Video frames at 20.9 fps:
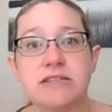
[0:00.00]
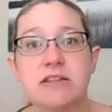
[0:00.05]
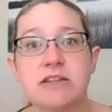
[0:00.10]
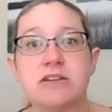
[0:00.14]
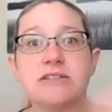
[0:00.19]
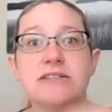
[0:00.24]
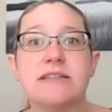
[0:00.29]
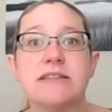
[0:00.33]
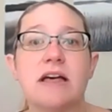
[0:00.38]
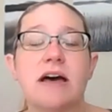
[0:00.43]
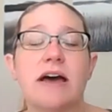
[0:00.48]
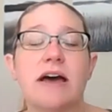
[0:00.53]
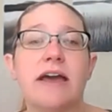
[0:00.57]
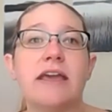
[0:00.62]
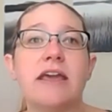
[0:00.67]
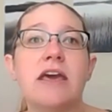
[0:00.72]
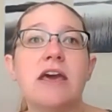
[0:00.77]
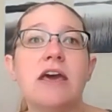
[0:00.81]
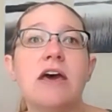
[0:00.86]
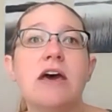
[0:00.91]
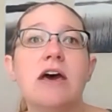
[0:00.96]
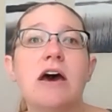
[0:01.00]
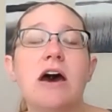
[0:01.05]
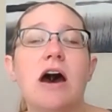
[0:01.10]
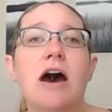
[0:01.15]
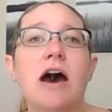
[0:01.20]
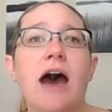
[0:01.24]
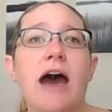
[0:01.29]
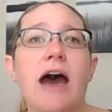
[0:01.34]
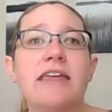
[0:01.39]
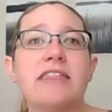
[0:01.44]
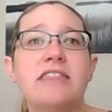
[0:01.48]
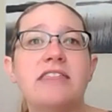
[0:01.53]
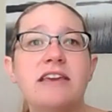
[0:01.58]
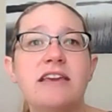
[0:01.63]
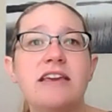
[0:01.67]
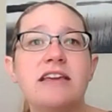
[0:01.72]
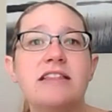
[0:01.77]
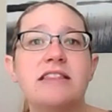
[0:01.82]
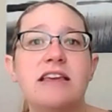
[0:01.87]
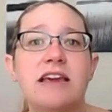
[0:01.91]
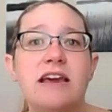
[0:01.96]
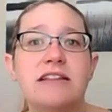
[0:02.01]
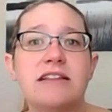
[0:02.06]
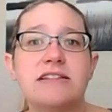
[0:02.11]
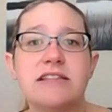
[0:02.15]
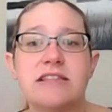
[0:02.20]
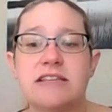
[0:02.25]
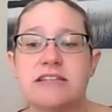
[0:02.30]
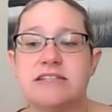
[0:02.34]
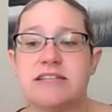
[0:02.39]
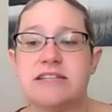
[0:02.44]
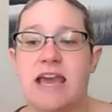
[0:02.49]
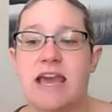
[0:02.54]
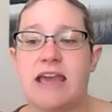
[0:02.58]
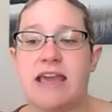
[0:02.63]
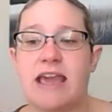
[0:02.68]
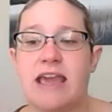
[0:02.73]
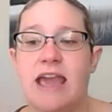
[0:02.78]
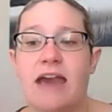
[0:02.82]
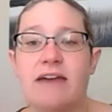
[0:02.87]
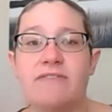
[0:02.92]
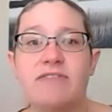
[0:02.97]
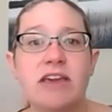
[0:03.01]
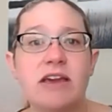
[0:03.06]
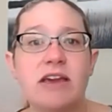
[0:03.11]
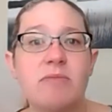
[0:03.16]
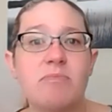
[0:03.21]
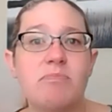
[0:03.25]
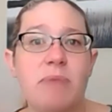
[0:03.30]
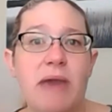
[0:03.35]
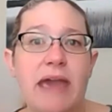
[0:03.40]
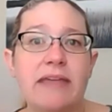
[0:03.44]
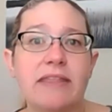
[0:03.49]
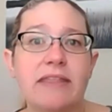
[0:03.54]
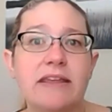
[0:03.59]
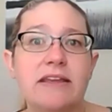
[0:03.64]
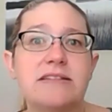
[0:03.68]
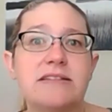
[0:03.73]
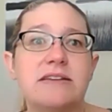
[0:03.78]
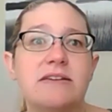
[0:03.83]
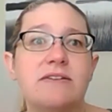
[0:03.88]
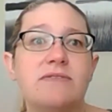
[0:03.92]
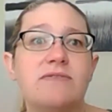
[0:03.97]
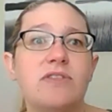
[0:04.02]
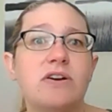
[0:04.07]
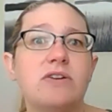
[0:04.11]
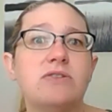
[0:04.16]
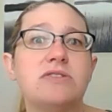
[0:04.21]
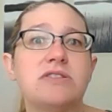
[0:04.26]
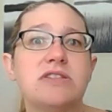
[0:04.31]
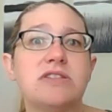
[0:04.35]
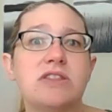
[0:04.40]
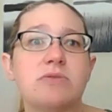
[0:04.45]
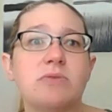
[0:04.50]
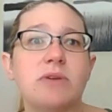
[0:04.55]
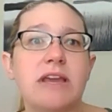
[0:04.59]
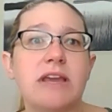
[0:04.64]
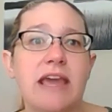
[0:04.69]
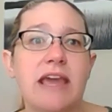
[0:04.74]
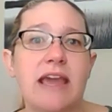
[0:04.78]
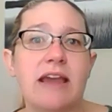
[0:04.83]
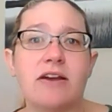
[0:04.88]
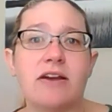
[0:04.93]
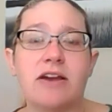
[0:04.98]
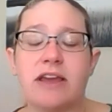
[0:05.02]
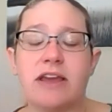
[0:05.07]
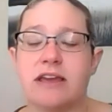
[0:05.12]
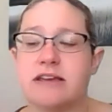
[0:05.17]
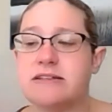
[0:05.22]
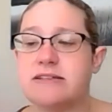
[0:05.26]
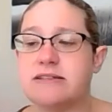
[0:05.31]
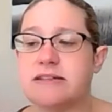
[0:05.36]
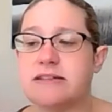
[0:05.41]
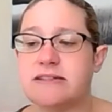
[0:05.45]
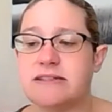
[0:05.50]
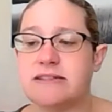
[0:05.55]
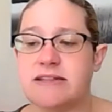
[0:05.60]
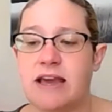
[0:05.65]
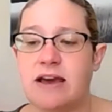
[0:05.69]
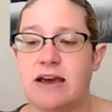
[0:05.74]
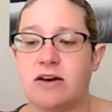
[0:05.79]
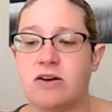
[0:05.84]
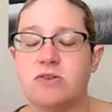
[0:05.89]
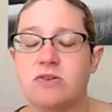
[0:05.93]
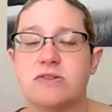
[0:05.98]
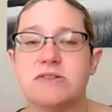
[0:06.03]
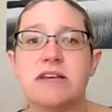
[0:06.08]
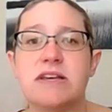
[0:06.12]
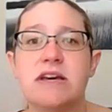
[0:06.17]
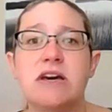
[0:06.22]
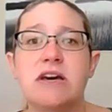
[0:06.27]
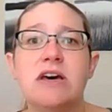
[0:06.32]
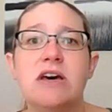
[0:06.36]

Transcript: looks like. I think at the end of the day, having a balance of those three areas, sales,